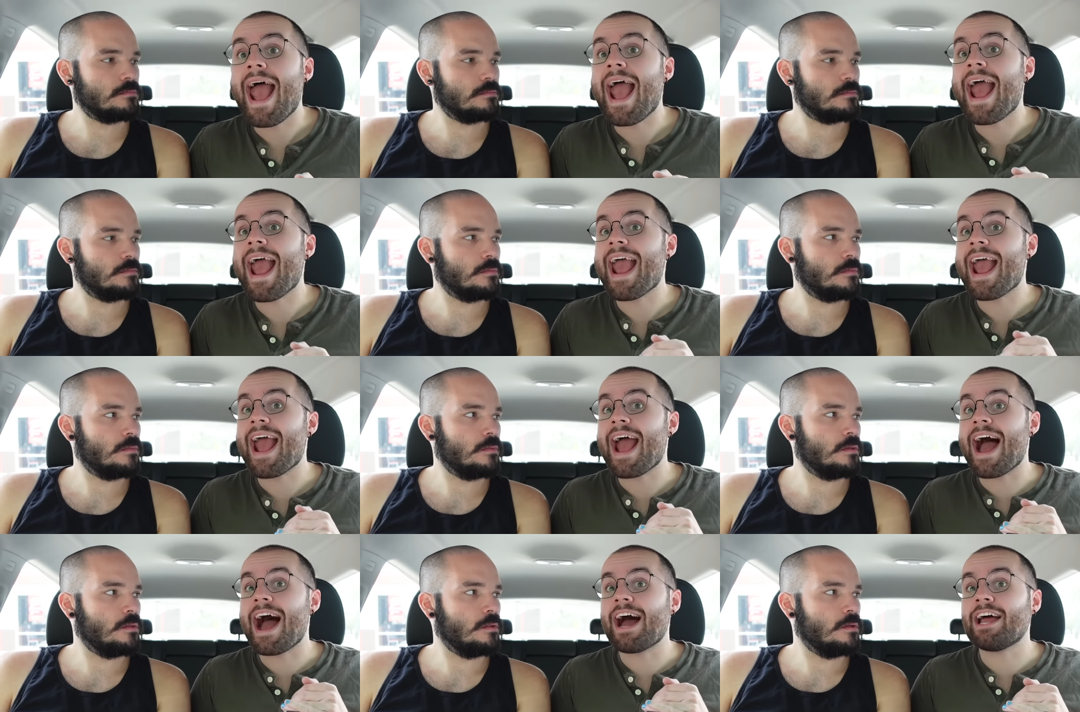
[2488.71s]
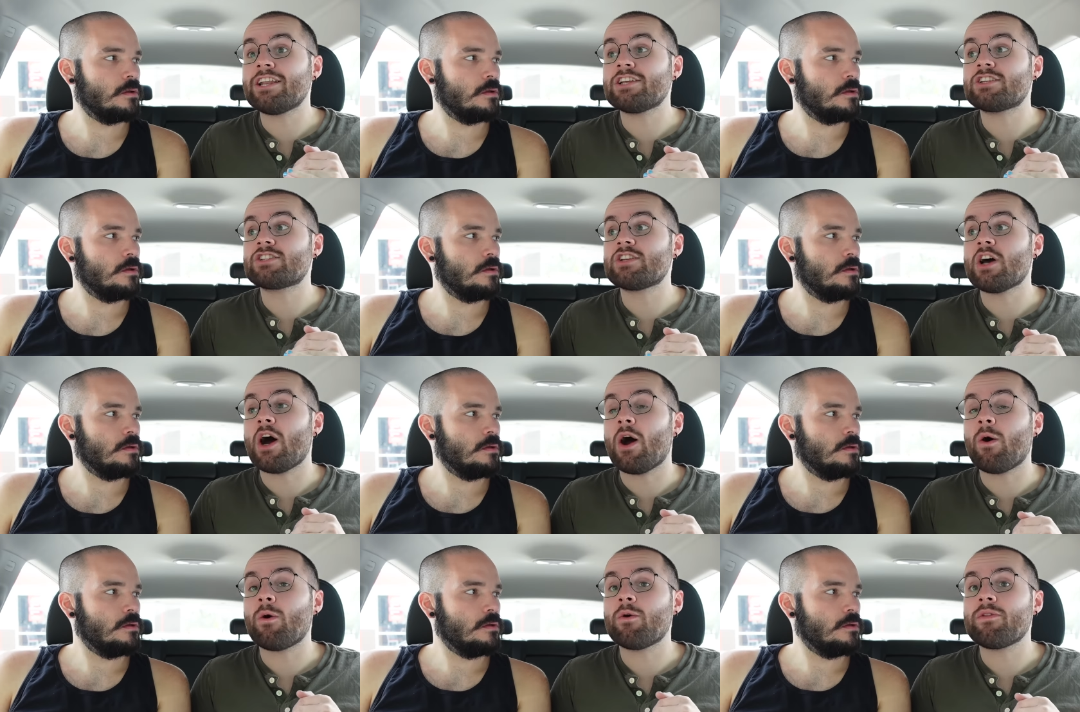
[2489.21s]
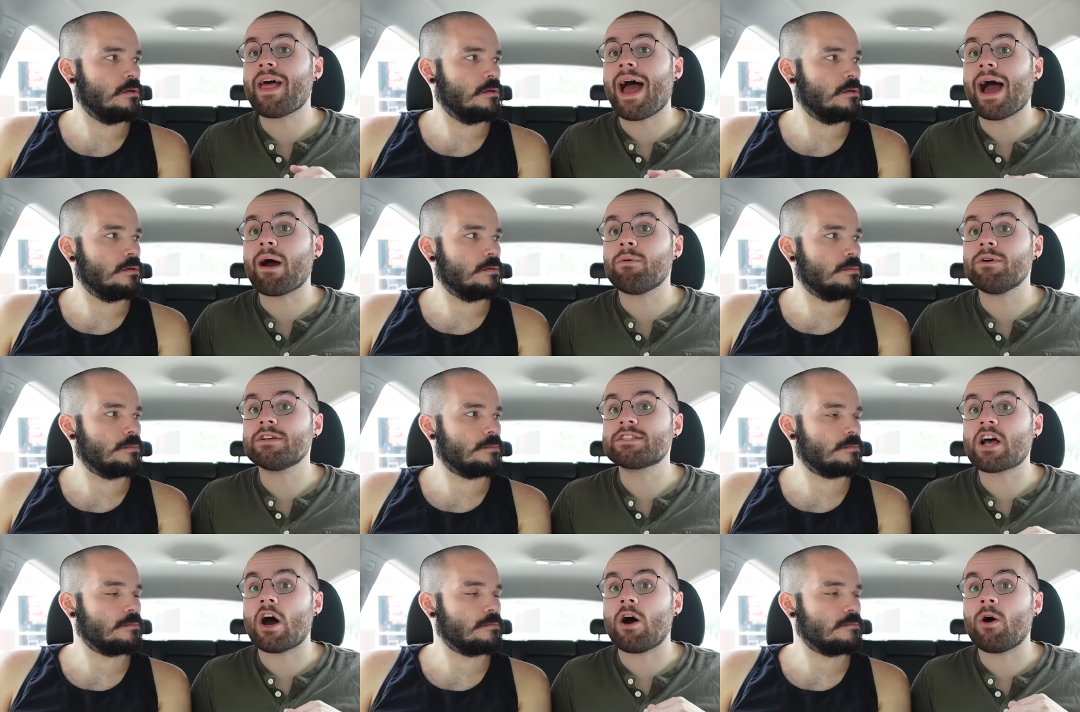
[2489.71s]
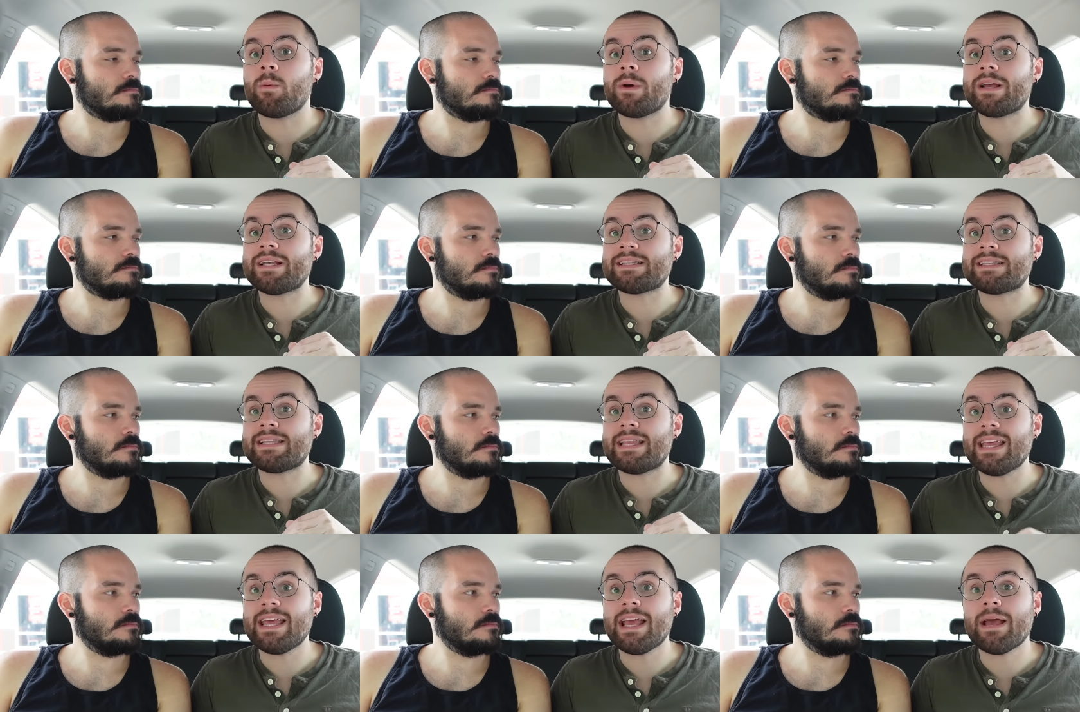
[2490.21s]
Speaker 1: And so that was always
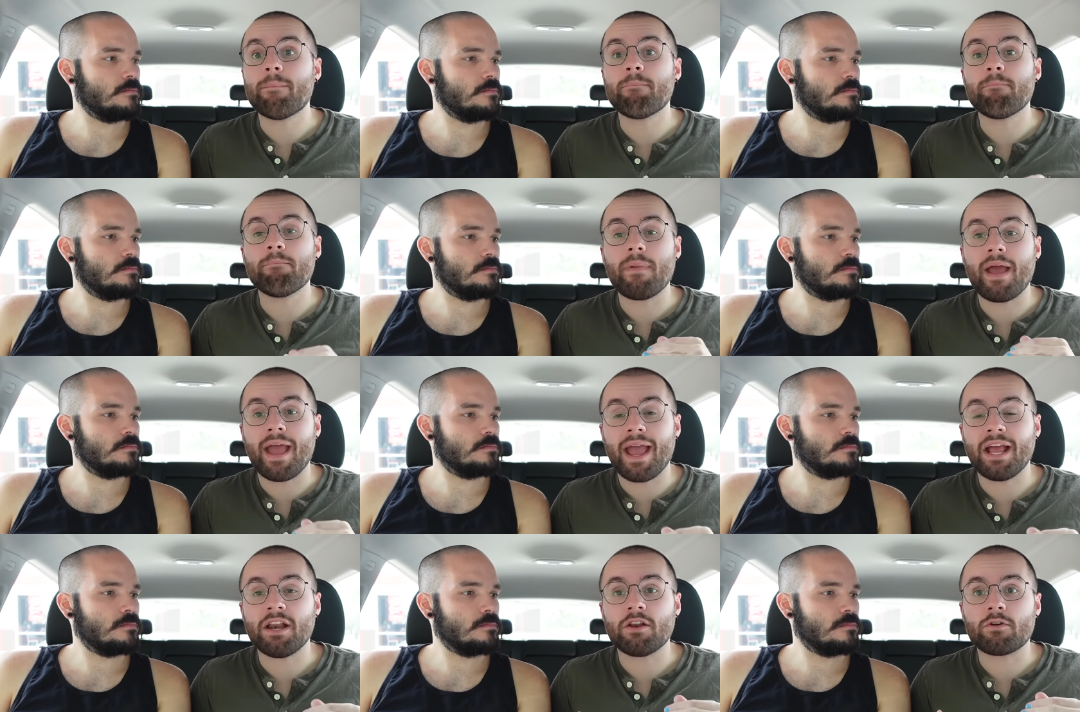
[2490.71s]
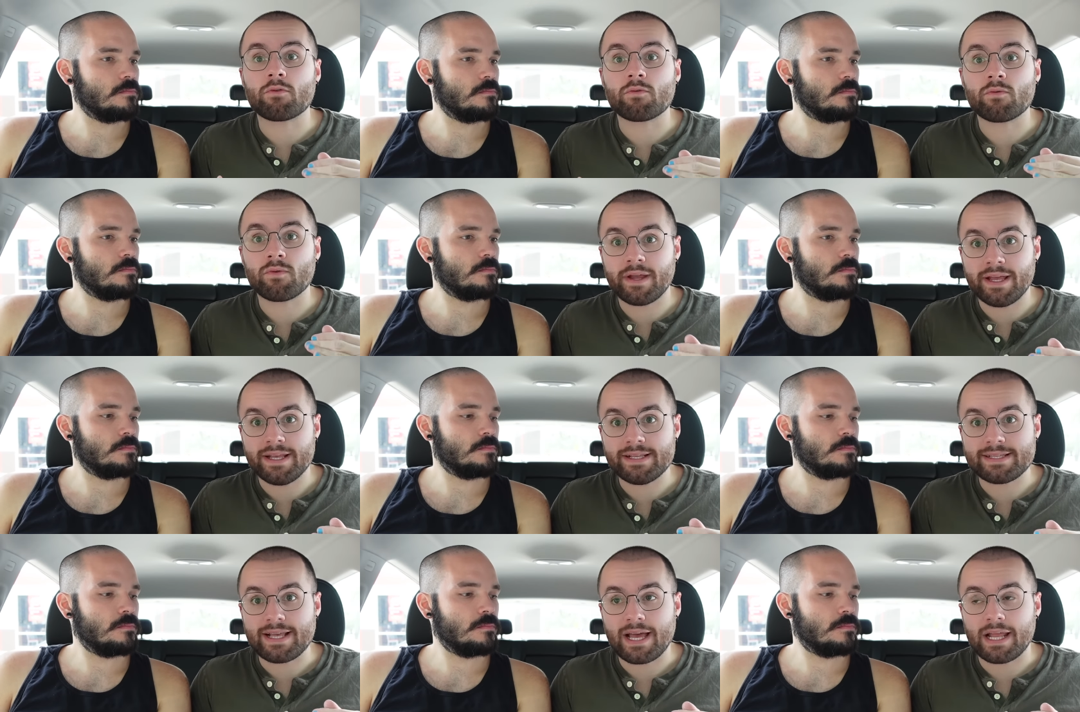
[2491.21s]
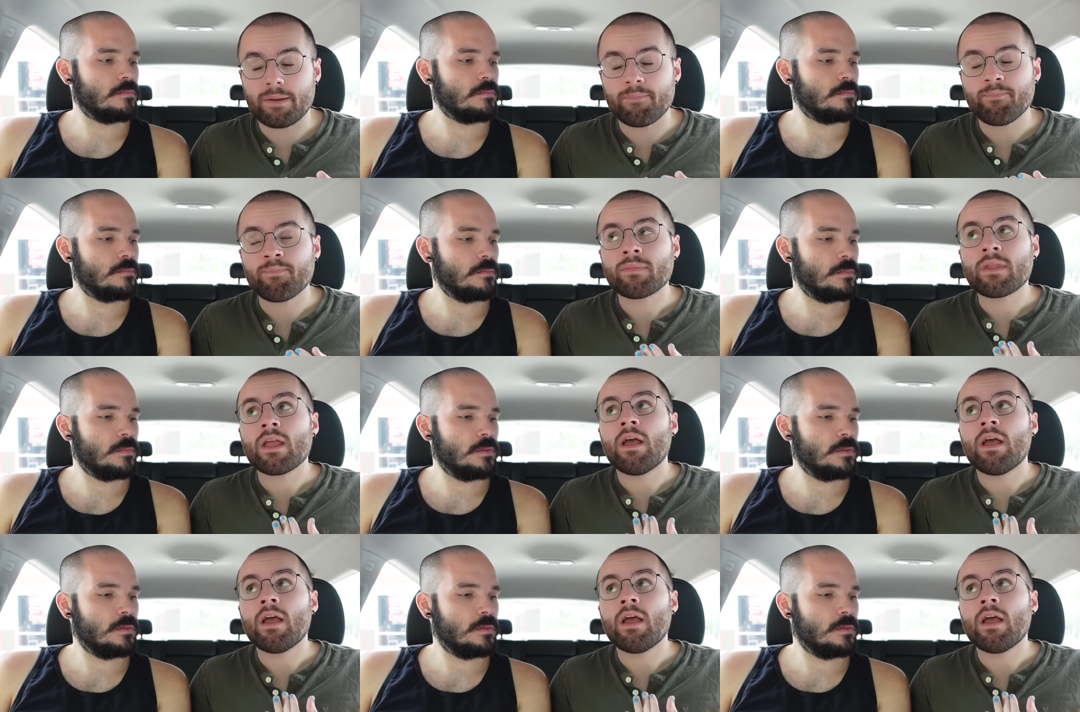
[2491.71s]
the main reason.